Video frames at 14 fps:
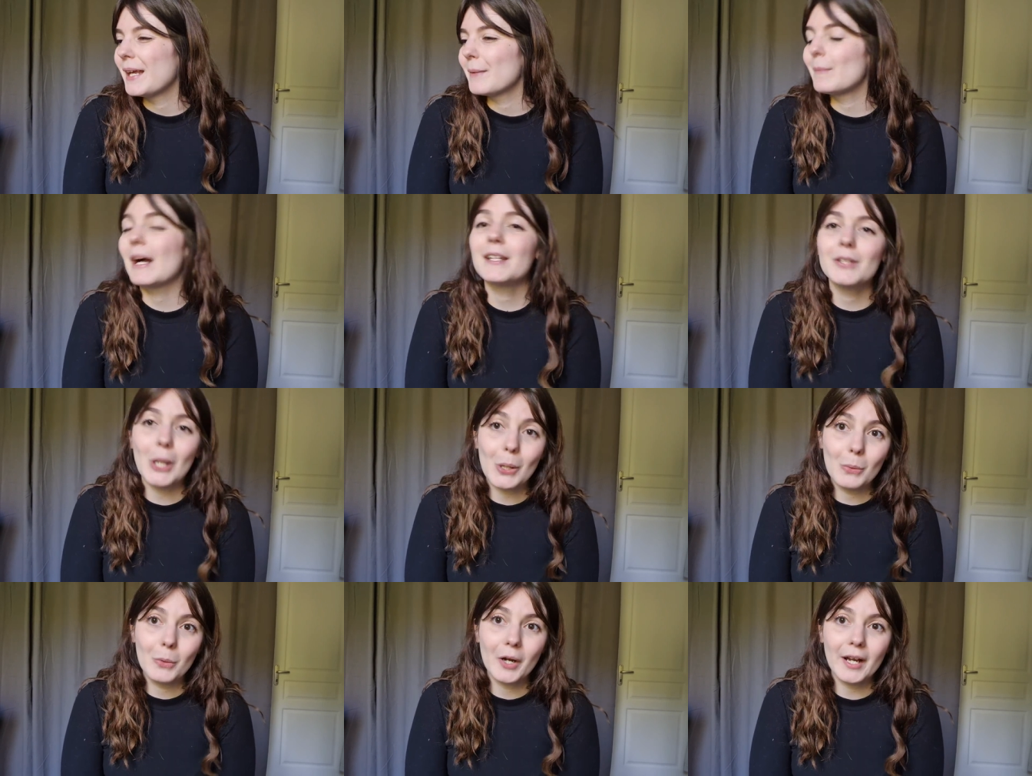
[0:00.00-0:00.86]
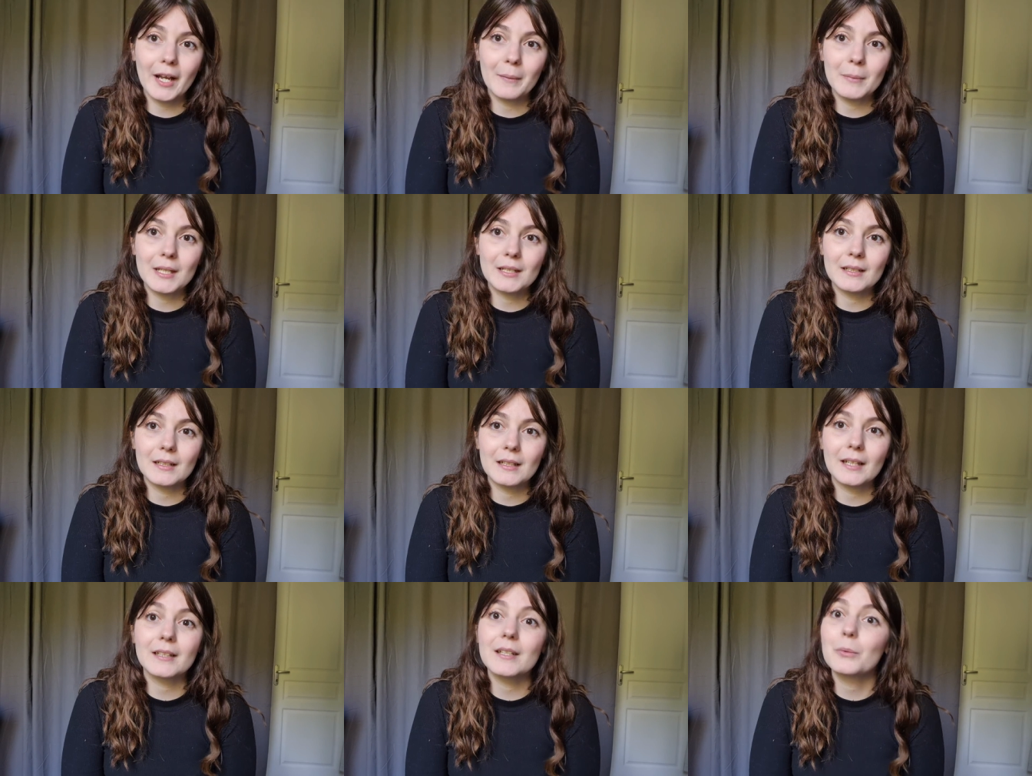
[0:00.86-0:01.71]
By not work, I mean
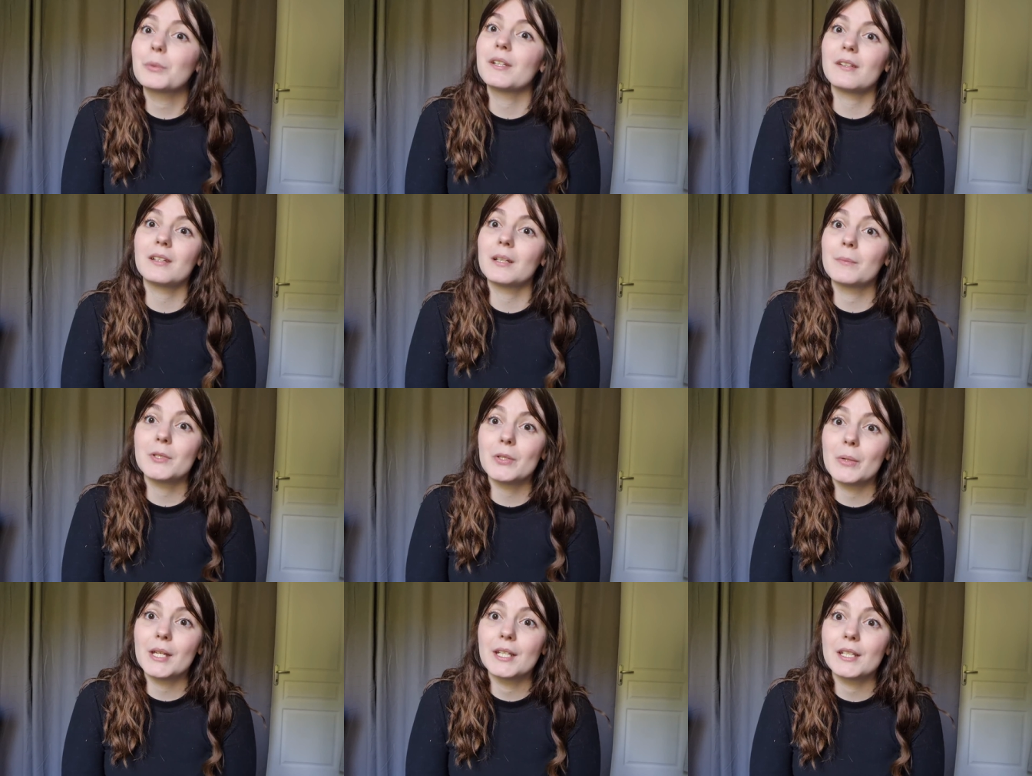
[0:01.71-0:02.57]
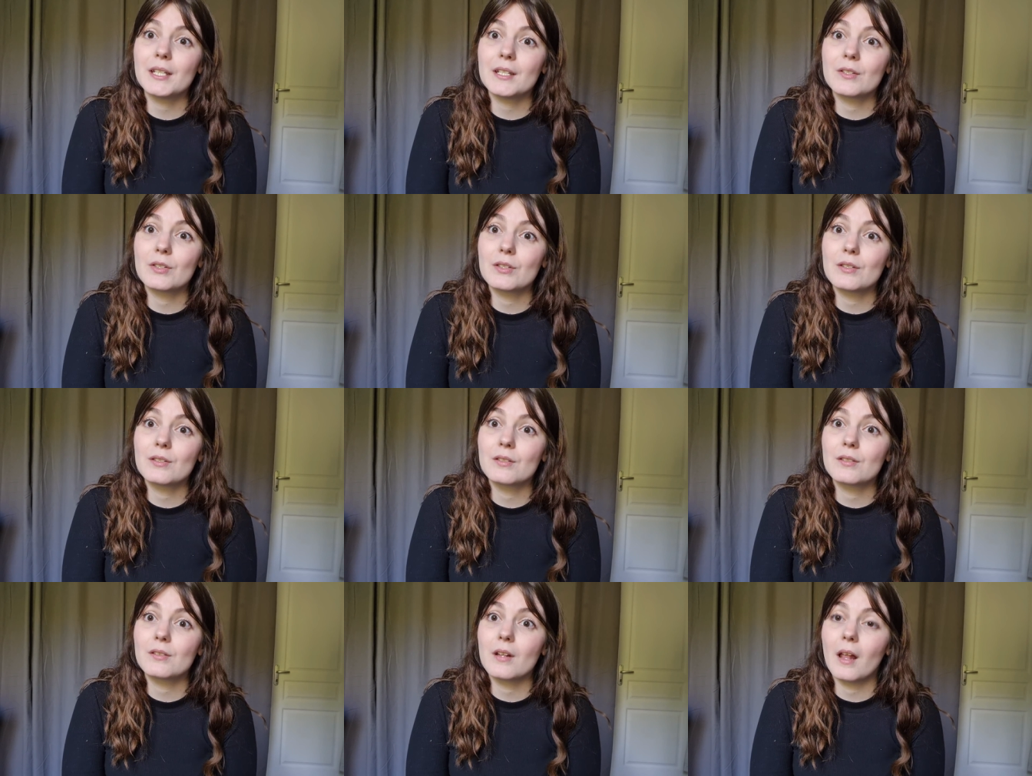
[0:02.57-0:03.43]
like the only thing I'm doing
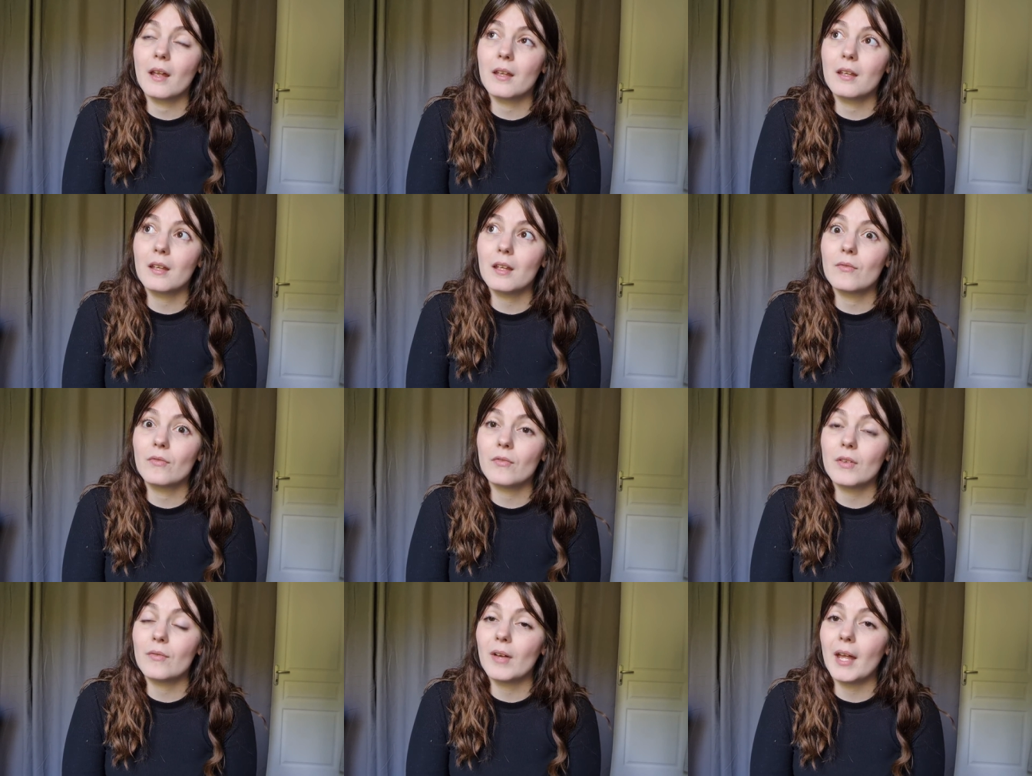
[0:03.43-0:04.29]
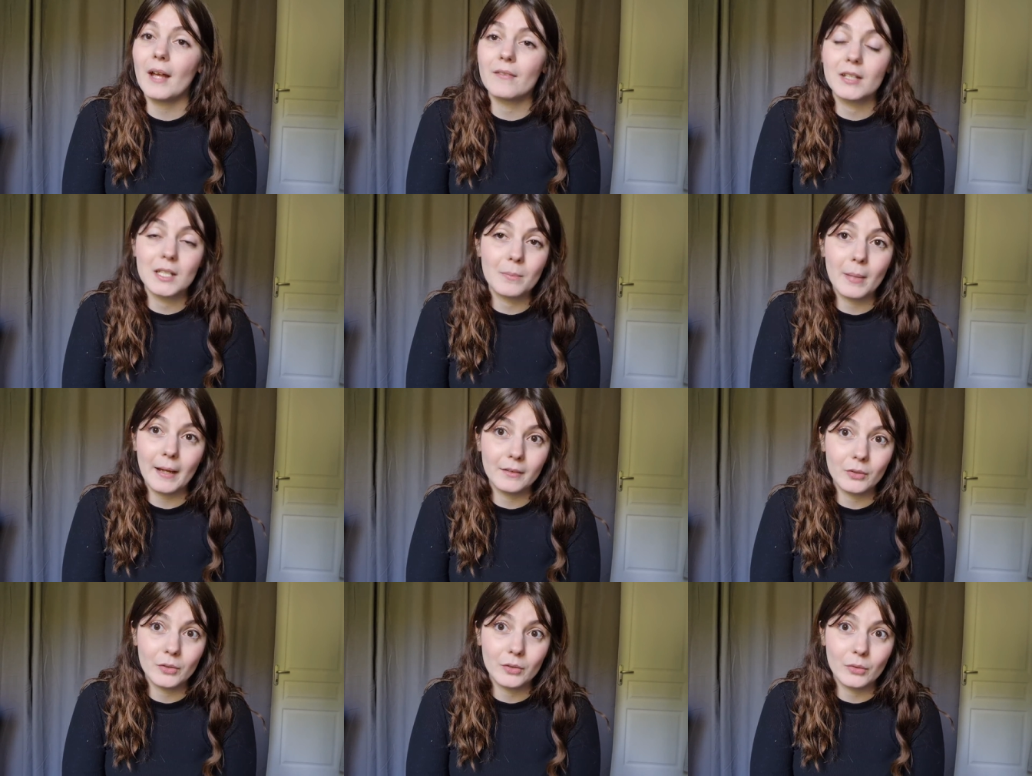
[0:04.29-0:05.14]
is like if I have any
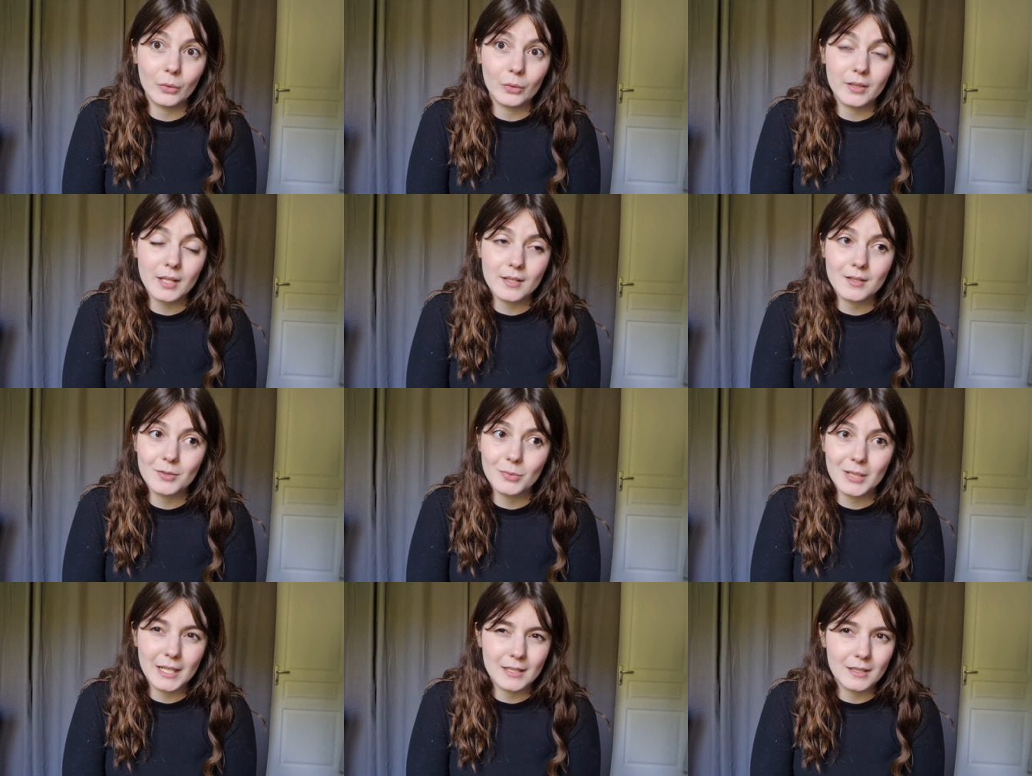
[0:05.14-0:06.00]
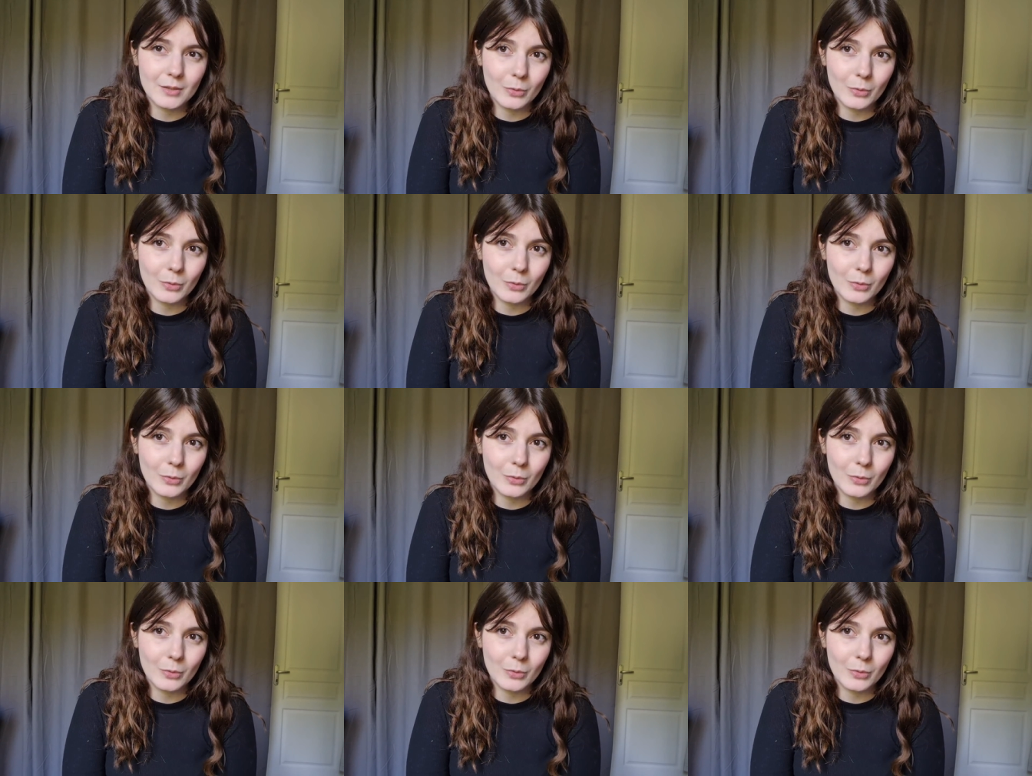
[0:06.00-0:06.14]
pattern or tests related